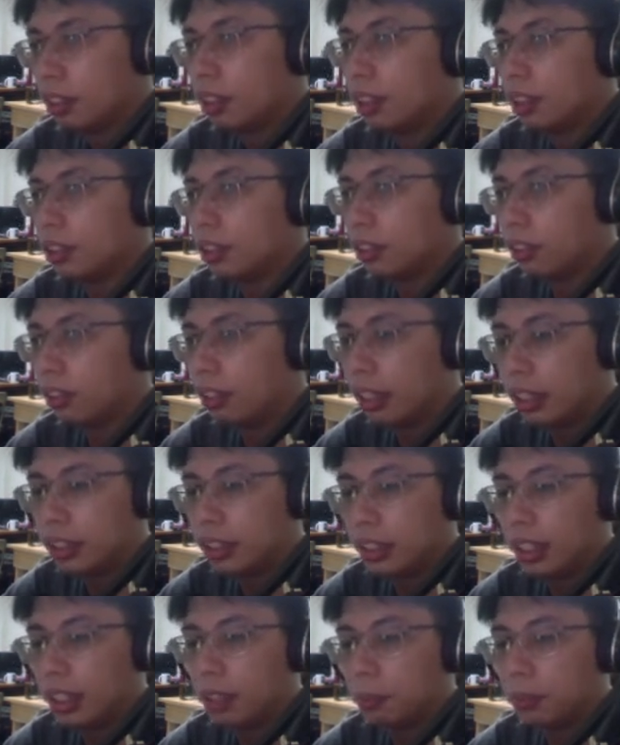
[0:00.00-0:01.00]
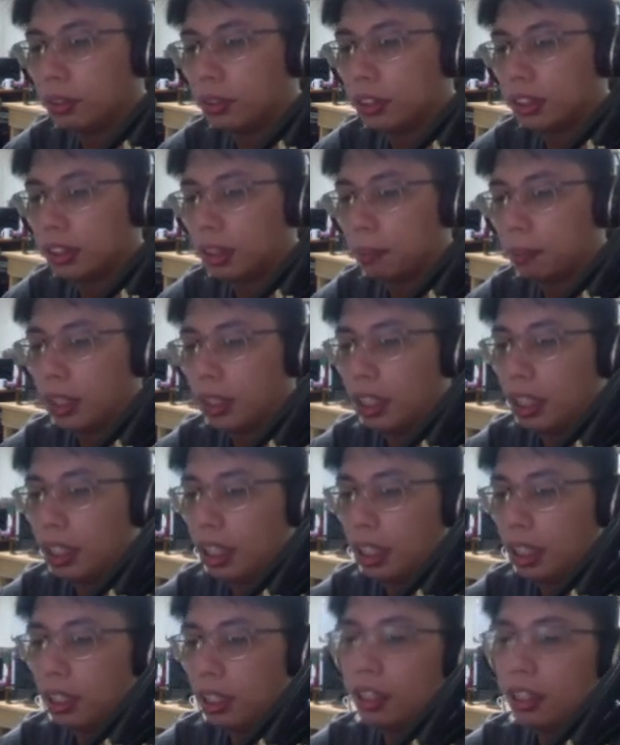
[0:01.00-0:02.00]
So let's input something
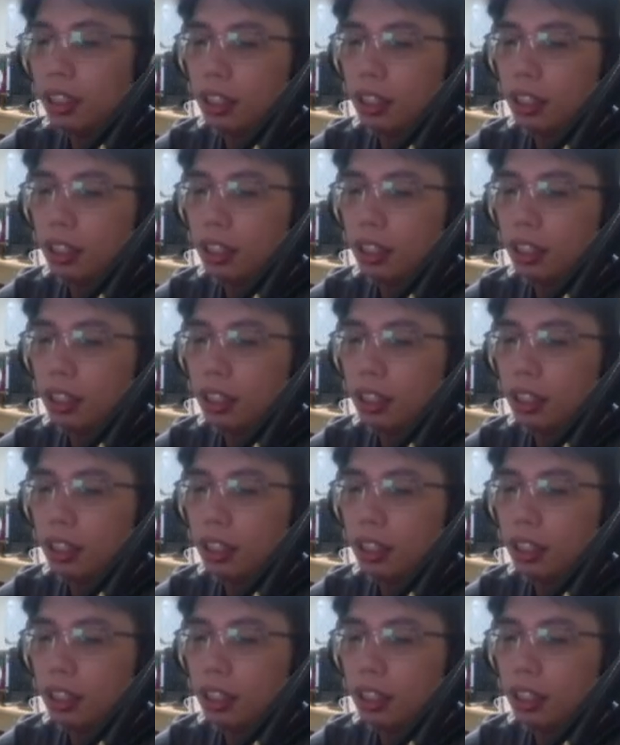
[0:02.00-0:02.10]
here,